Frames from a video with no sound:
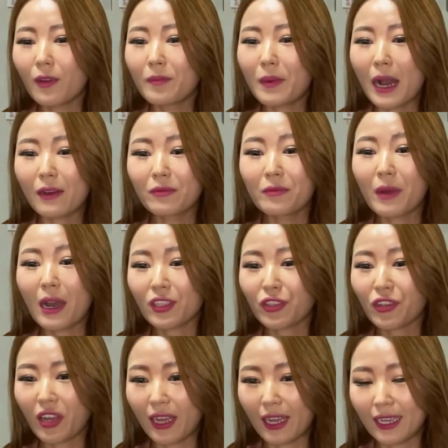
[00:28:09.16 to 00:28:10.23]
above my
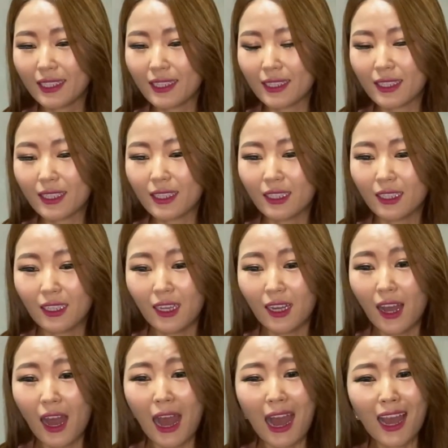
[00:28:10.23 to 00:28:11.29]
chest.
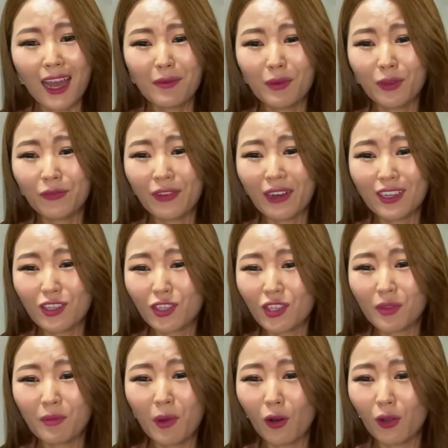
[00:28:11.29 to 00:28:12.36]
I'm a very um.
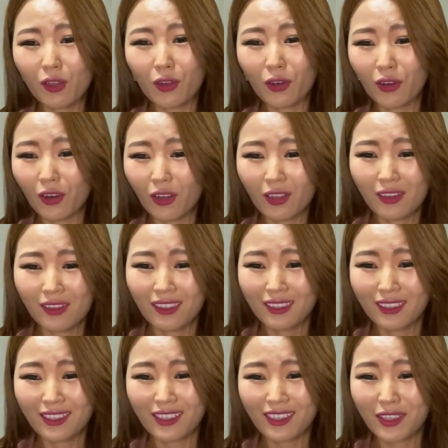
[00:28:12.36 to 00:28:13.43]
small girl,
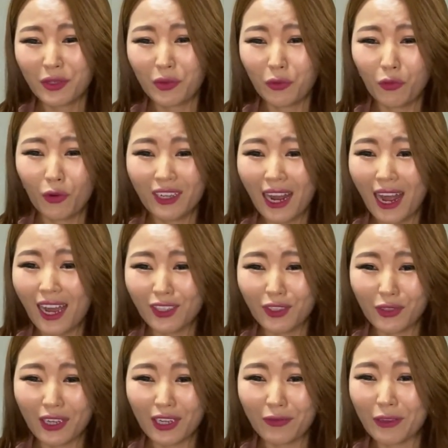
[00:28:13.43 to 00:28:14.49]
just
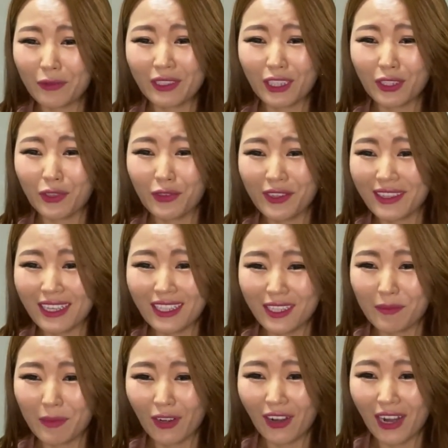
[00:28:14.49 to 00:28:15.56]
152 yeah.
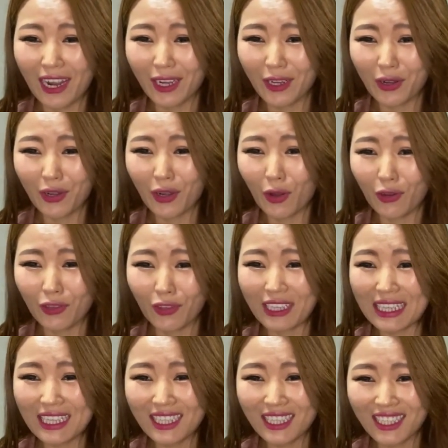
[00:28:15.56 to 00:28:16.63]
centimeter. I don't know the
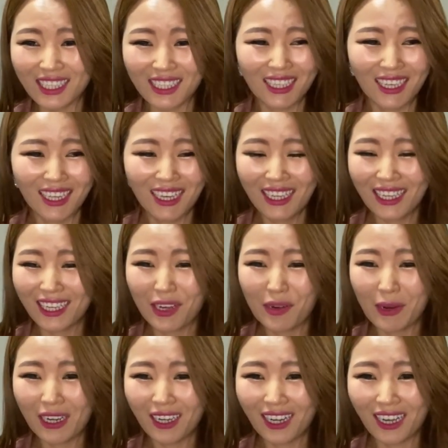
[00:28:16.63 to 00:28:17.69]
inch in
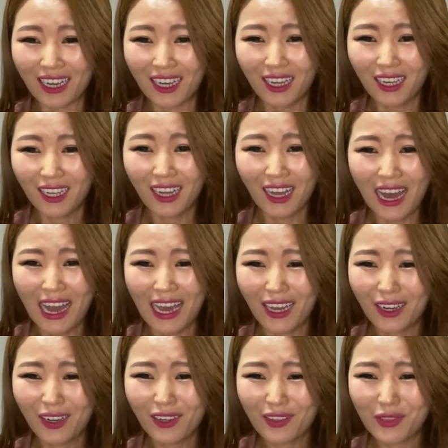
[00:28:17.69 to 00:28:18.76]
America.
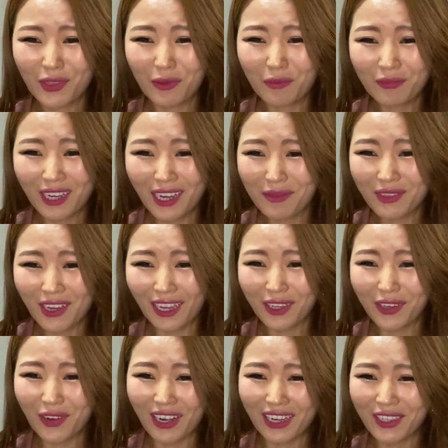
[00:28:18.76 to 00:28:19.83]
I don't know. Sometimes
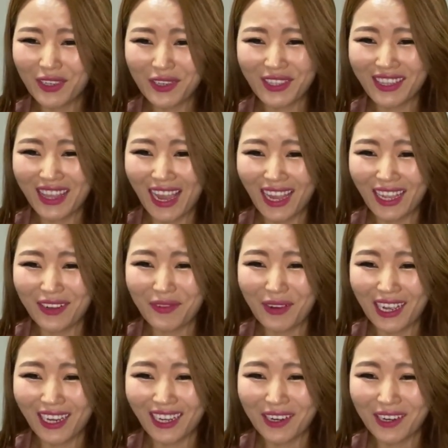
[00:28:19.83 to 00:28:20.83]
I don't understand why